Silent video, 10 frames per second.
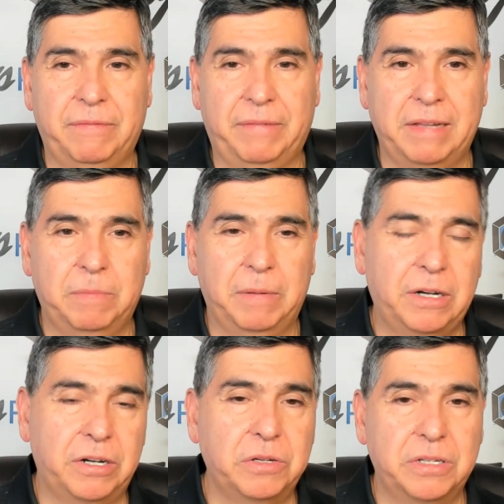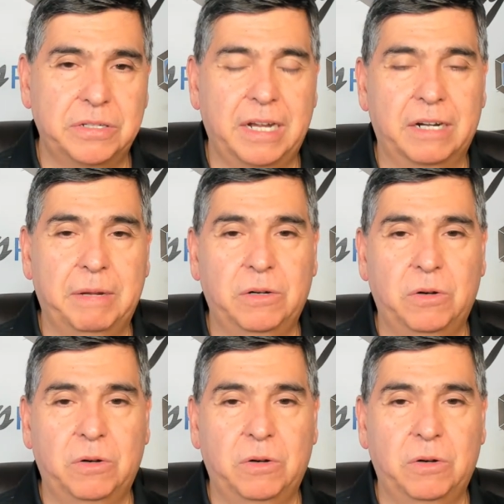5 games. Play here at Houston, Sacramento,